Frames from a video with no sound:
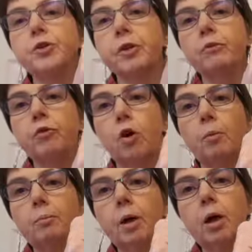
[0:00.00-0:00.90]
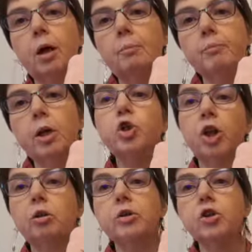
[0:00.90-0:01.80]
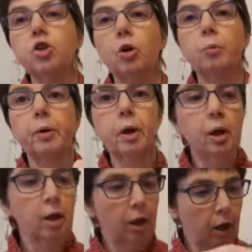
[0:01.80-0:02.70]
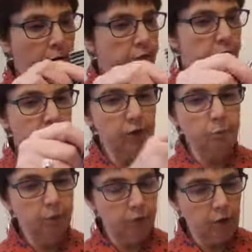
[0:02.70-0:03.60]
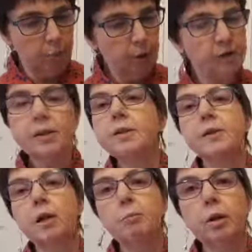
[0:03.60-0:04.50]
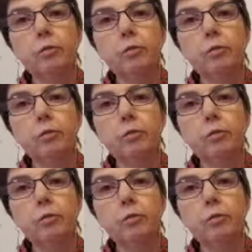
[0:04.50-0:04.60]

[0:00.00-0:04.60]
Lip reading: it from a charity shop over the summer for the princely sum of